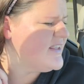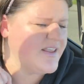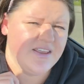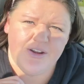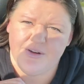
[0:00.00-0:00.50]

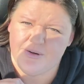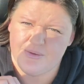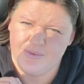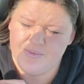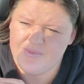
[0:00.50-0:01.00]
you
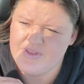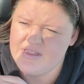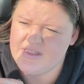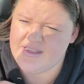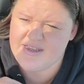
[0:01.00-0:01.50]
know,
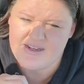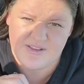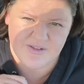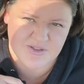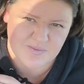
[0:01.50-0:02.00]
getting
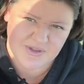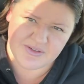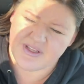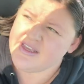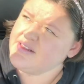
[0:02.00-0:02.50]
those blue
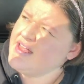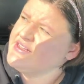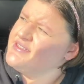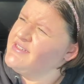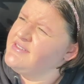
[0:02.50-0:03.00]
light
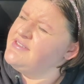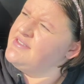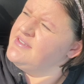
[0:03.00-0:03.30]
glasses.